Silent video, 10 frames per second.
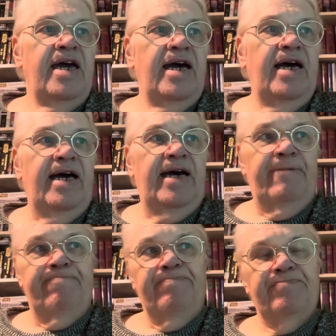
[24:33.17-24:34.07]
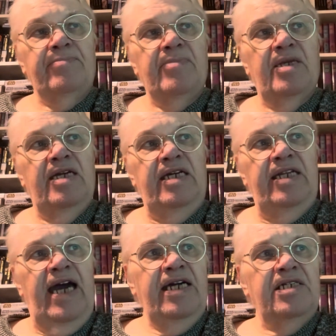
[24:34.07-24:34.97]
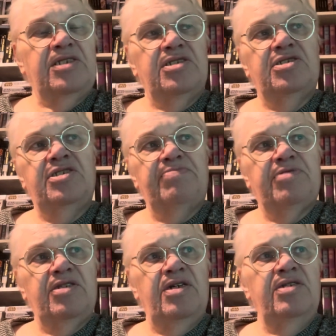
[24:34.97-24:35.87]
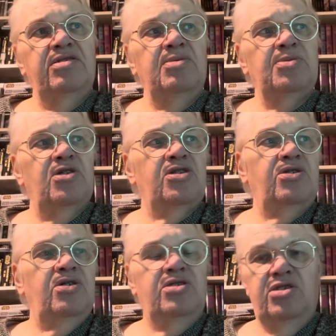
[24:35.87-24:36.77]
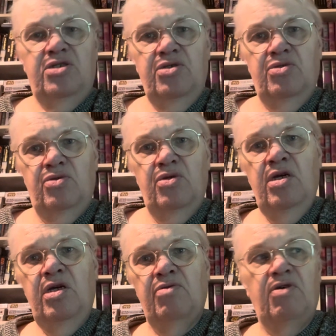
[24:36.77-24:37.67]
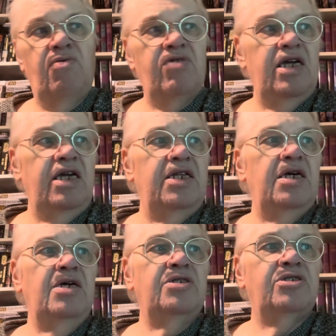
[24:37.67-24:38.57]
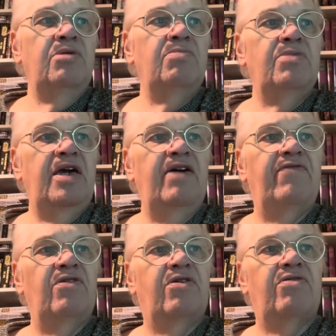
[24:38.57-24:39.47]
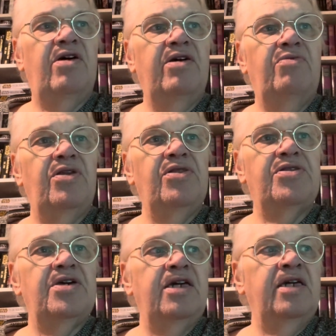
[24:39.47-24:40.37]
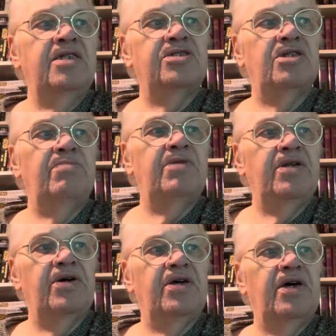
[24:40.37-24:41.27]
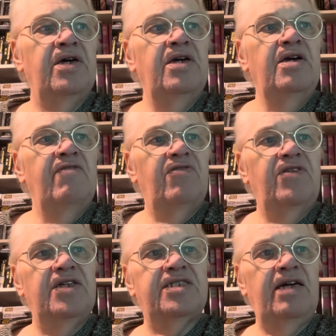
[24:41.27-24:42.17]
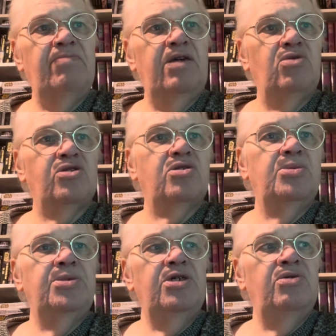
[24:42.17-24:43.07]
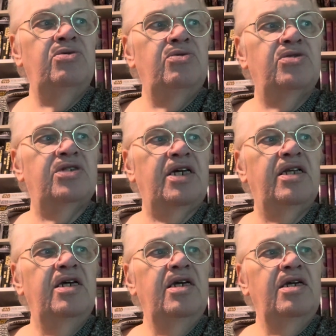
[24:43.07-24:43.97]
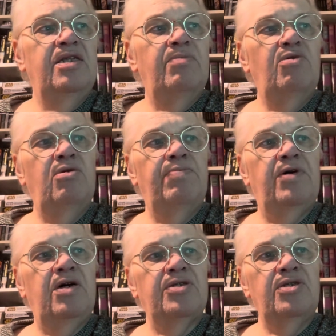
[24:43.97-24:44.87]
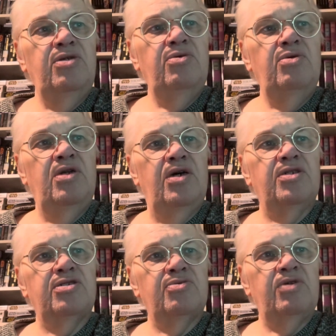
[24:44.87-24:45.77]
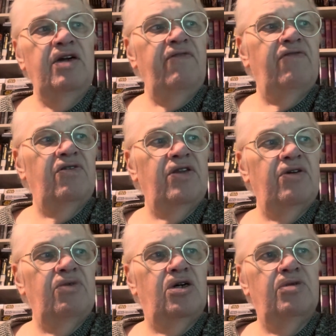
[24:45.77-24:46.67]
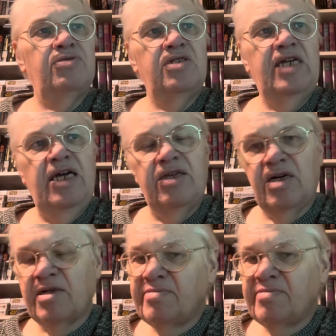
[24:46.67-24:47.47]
Um, in Acts chapter 19, verse 32, we read, Some therefore cried one thing and some another, for the assembly was confused, and the more part knew not wherefore they were come together.